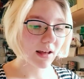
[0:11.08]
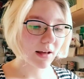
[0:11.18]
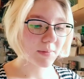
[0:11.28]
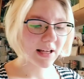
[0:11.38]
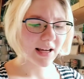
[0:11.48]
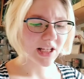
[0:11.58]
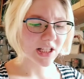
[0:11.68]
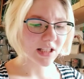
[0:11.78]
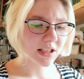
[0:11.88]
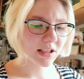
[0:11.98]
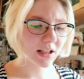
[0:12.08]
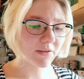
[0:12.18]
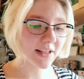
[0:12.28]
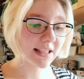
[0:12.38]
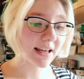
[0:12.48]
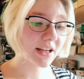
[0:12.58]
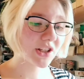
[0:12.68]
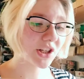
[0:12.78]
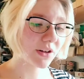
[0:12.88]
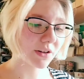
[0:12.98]
application,
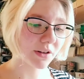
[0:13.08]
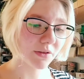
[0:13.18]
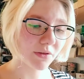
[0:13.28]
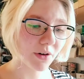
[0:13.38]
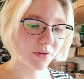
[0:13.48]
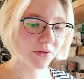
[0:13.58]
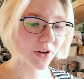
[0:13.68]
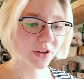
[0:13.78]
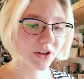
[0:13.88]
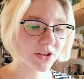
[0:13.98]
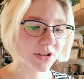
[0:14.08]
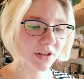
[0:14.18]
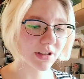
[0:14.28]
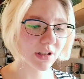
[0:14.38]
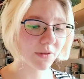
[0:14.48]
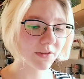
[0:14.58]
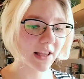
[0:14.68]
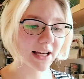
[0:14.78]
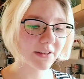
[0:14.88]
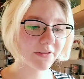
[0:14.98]
investigation of functions of
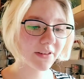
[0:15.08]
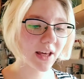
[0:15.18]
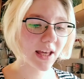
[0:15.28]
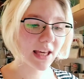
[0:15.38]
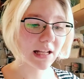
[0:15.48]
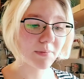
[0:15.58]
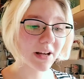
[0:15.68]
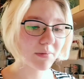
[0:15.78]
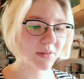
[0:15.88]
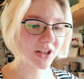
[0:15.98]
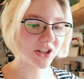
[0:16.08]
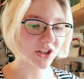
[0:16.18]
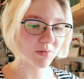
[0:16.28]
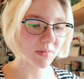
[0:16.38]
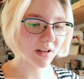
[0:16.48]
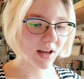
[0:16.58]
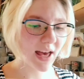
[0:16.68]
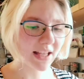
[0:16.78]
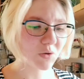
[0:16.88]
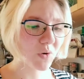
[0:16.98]
life in Paramecium,
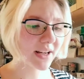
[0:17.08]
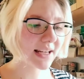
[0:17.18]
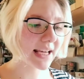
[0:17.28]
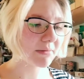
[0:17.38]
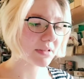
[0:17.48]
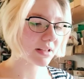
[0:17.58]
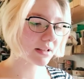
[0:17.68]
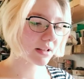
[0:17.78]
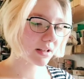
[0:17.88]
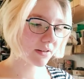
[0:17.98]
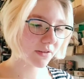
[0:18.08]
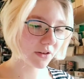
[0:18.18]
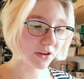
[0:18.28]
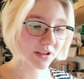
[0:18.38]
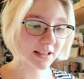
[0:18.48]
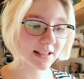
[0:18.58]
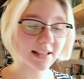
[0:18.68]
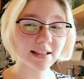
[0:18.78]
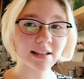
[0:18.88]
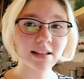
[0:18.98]
and one named
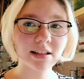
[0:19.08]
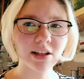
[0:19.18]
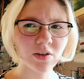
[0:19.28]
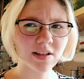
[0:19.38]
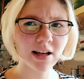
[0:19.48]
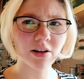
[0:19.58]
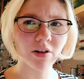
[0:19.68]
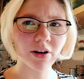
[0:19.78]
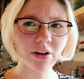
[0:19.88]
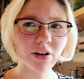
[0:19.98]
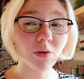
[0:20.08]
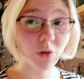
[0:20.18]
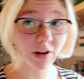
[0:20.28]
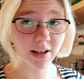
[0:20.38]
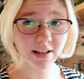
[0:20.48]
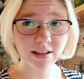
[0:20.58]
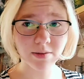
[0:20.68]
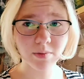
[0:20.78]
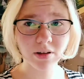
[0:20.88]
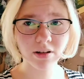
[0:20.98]
photosynthetic unicellular
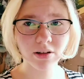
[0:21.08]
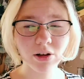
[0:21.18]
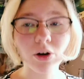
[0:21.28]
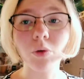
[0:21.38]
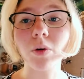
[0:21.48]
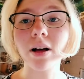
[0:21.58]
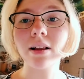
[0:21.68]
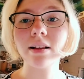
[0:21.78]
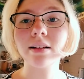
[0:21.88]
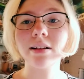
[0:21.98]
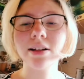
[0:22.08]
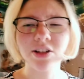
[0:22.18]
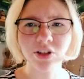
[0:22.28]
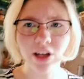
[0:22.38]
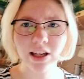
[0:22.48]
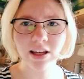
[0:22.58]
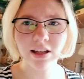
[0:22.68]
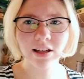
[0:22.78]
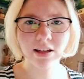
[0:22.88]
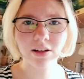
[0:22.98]
organism. Well, today
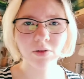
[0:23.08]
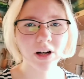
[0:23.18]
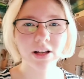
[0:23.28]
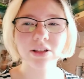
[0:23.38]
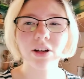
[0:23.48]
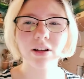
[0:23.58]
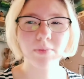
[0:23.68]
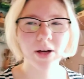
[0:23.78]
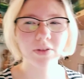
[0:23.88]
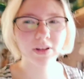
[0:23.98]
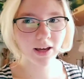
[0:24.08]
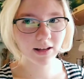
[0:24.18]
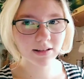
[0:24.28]
we're gonna talk about that.